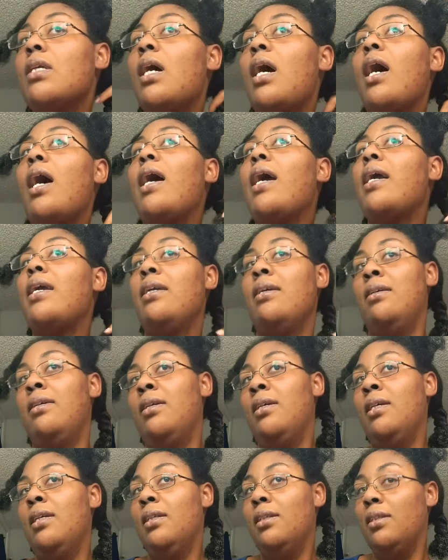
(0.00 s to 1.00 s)
I
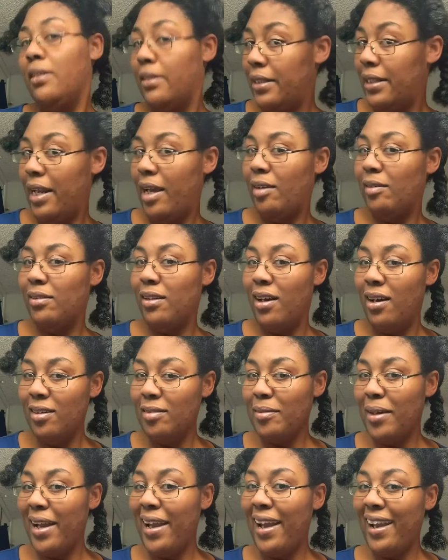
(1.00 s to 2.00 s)
look at how long
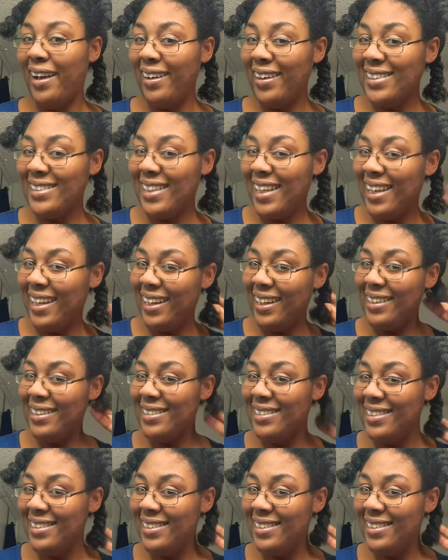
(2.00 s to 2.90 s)
my hair is getting.